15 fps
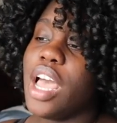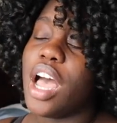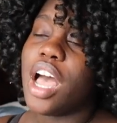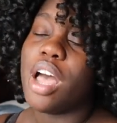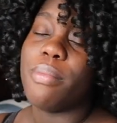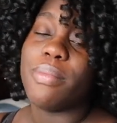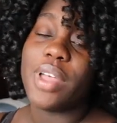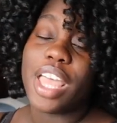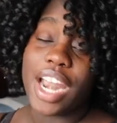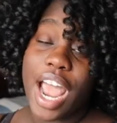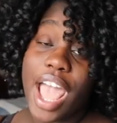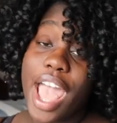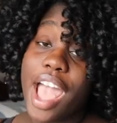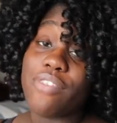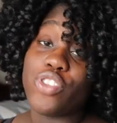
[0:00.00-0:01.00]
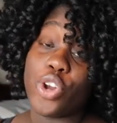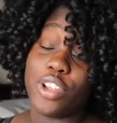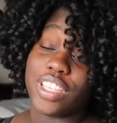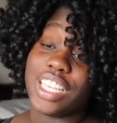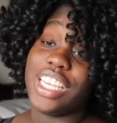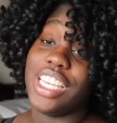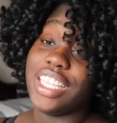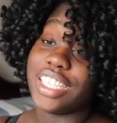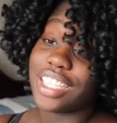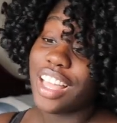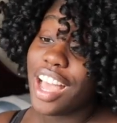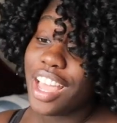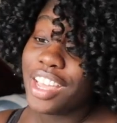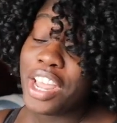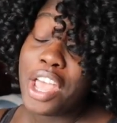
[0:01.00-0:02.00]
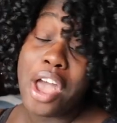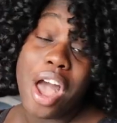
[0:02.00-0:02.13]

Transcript: Um, and I have noticed that he eats a lot,